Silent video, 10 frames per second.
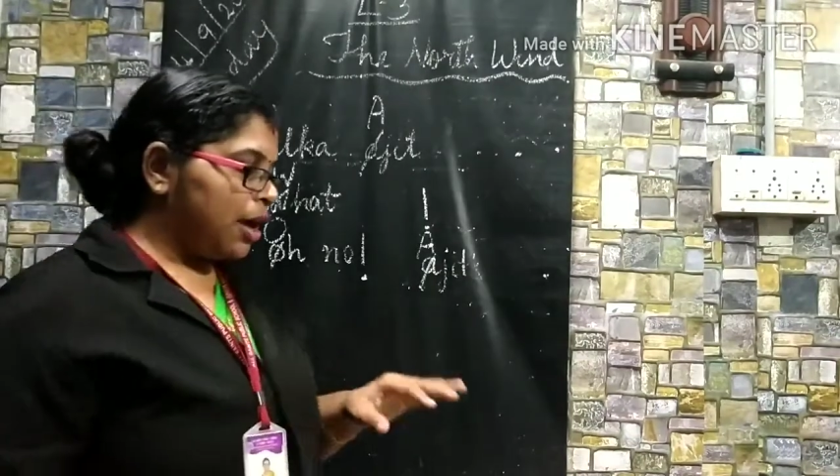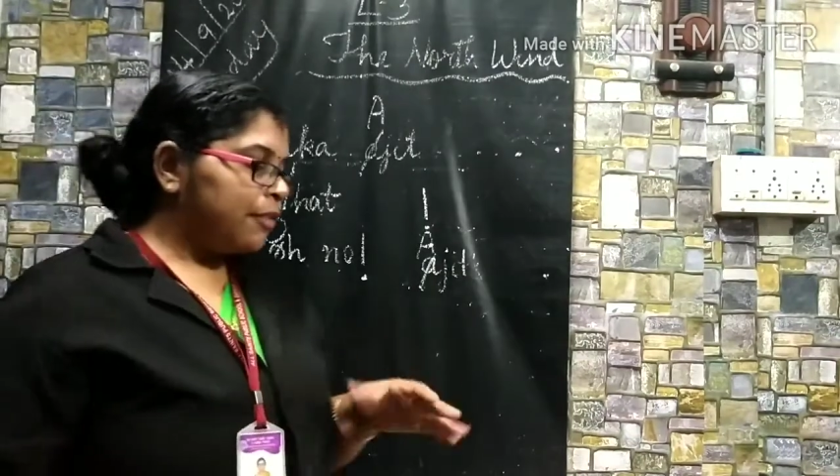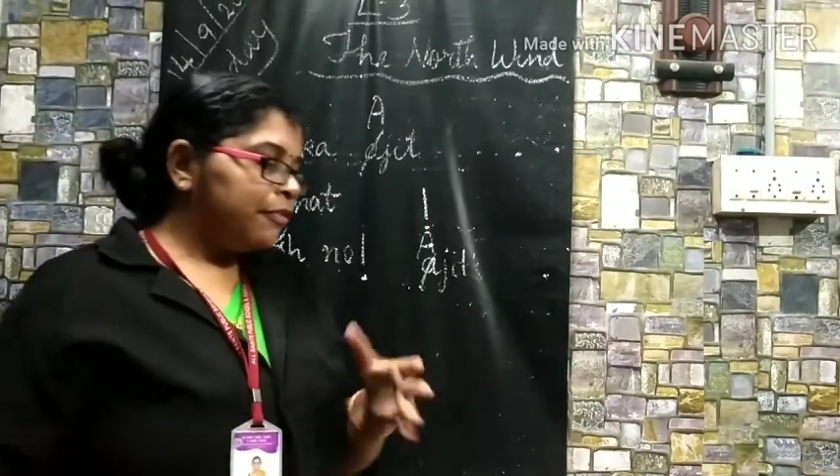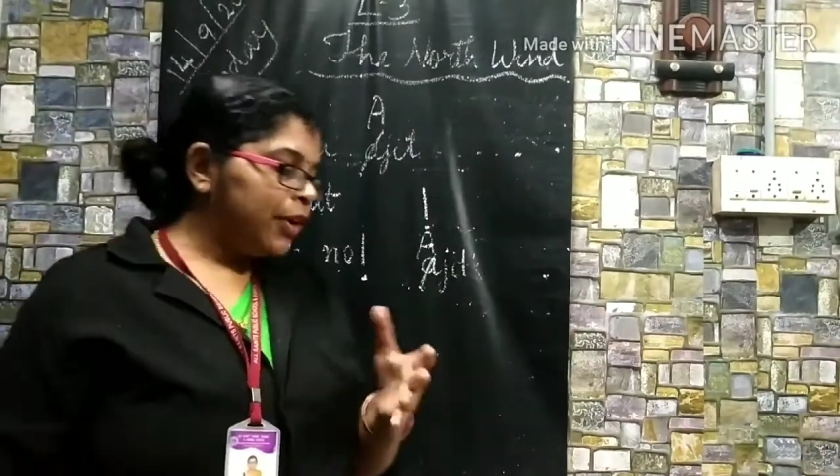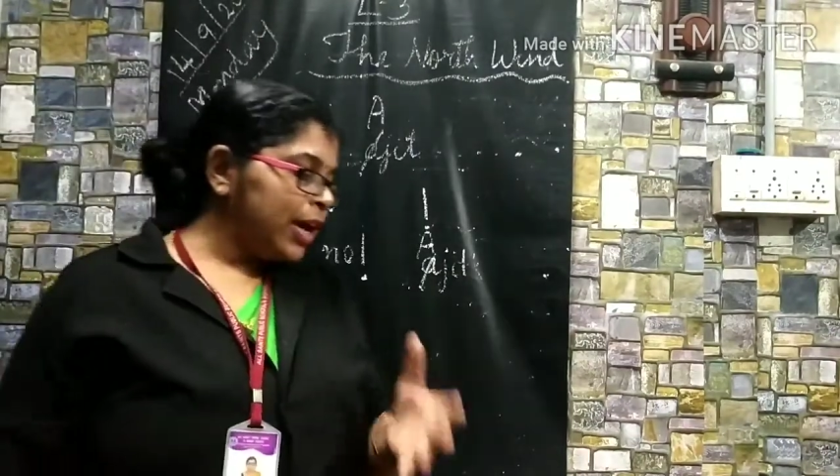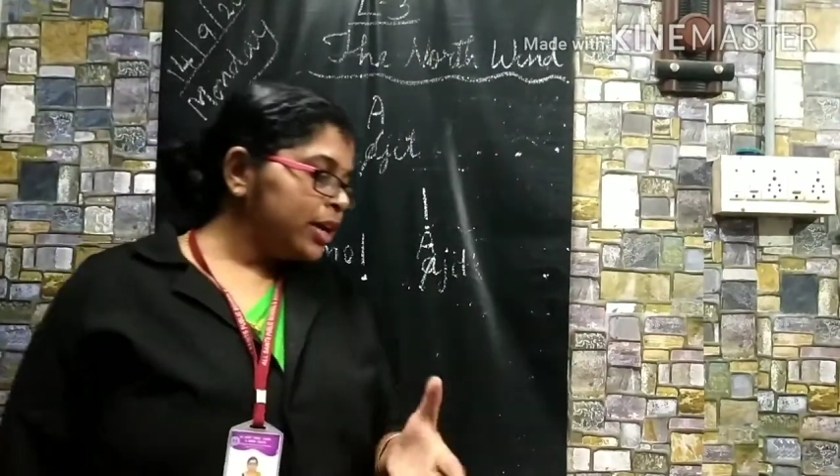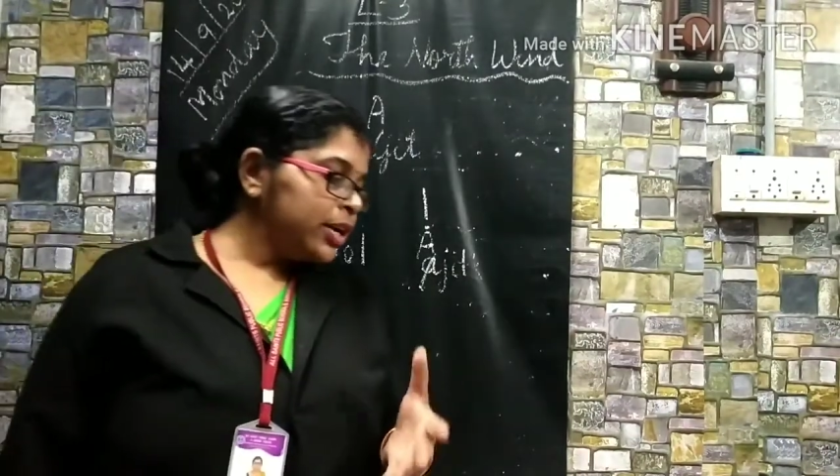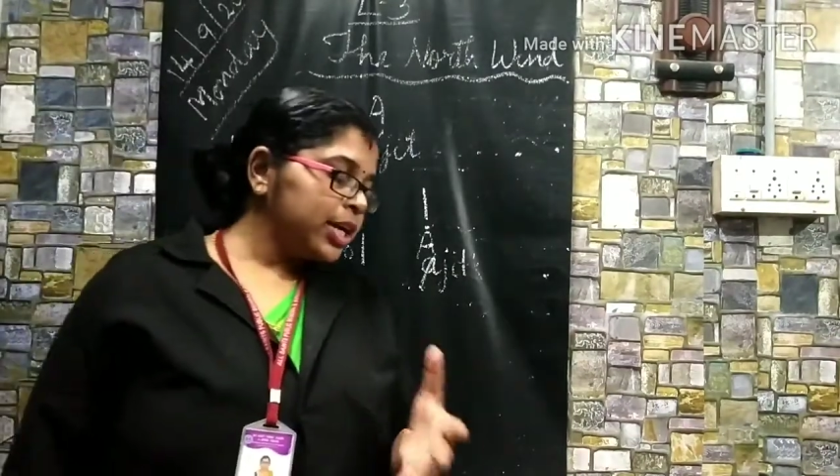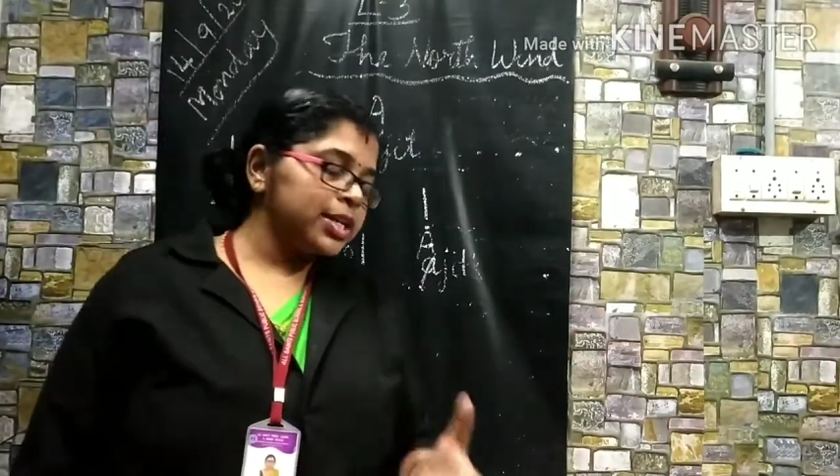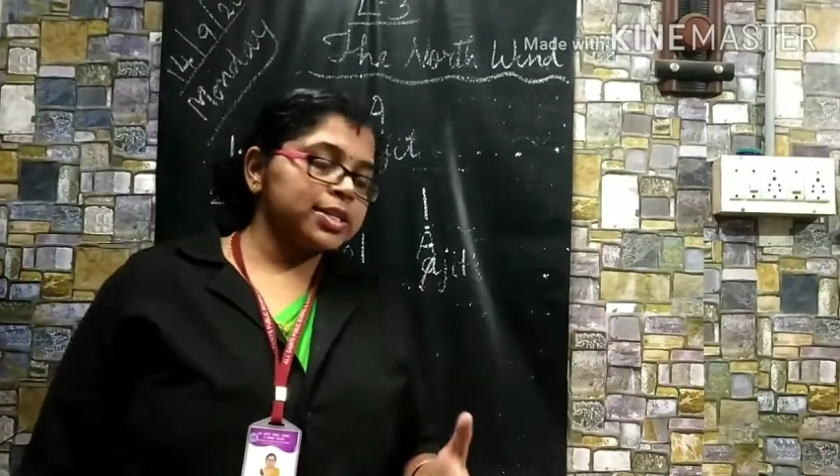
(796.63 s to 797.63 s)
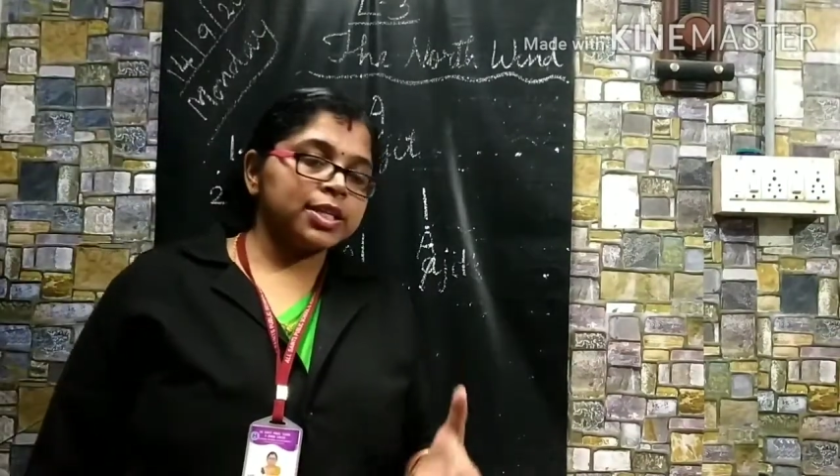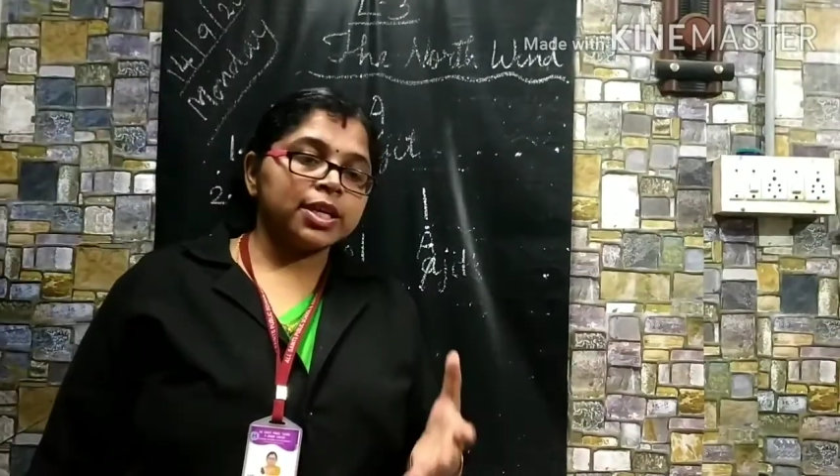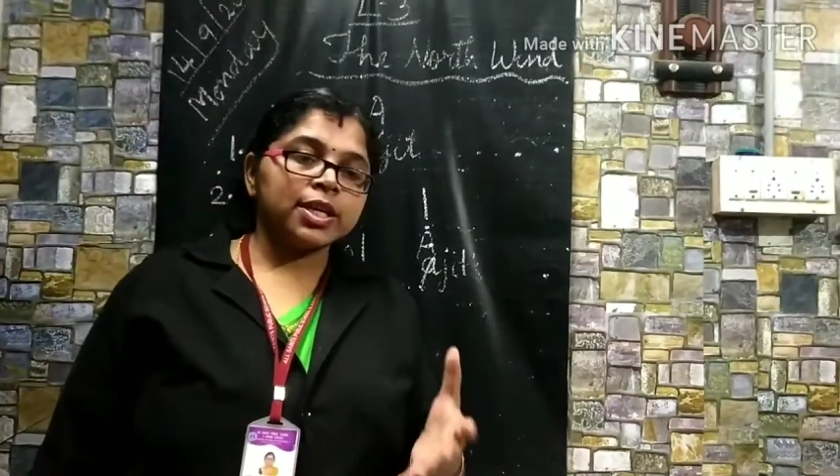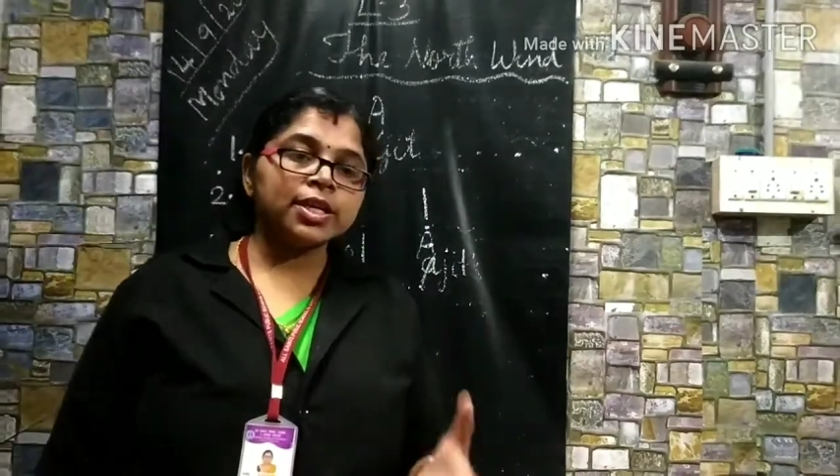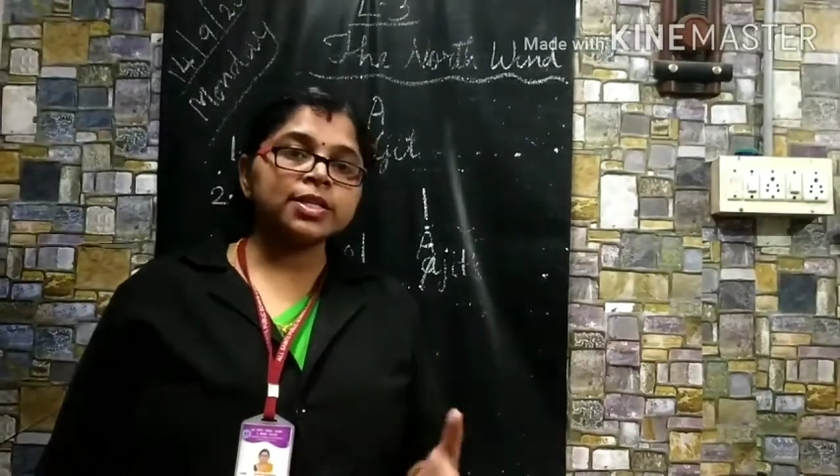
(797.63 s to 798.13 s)
Where is
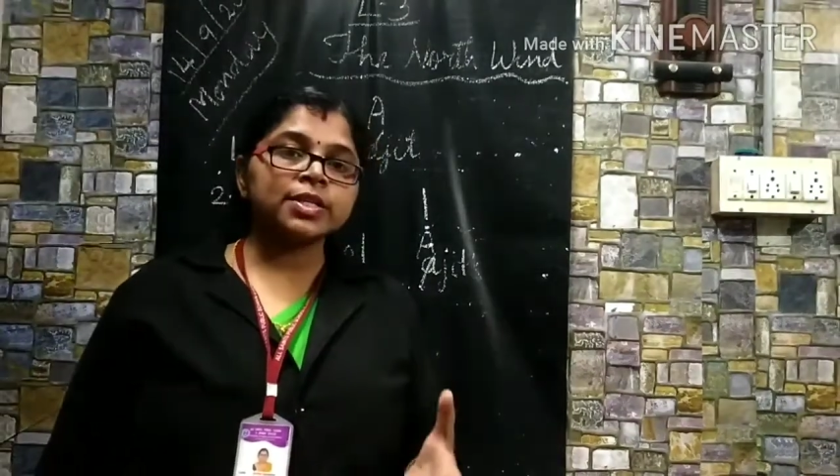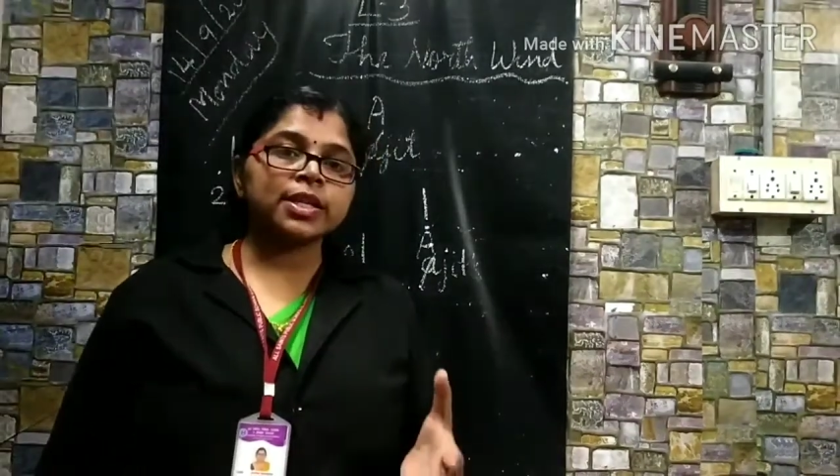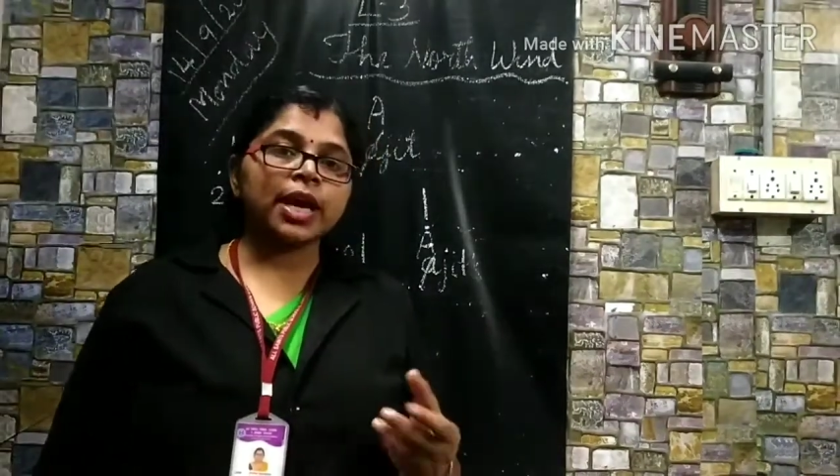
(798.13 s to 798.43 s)
his